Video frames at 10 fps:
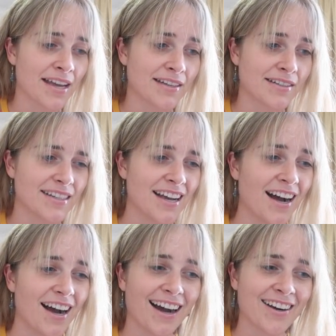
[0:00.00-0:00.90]
and
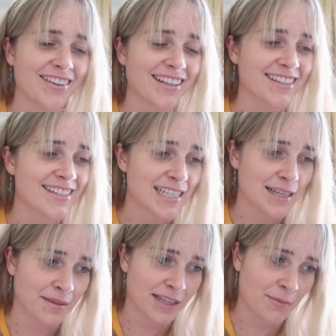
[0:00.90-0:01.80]
I don't think this is
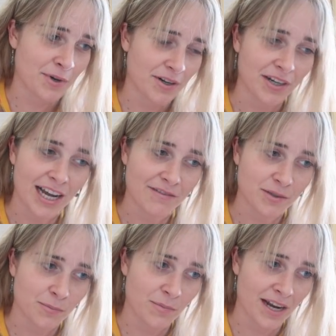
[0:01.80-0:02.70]
something that we're going to have
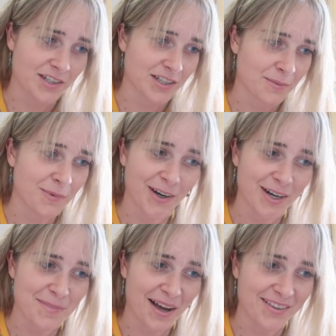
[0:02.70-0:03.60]
to actually
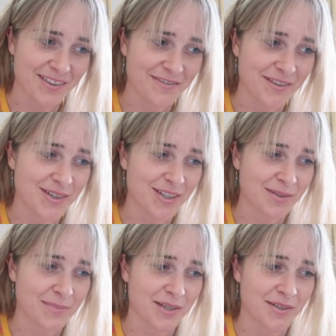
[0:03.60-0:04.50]
worry about in the
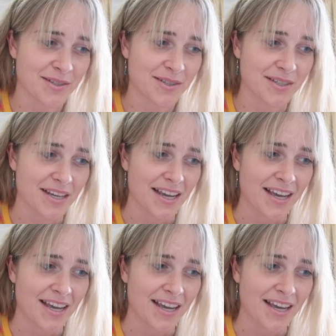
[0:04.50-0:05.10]
future, because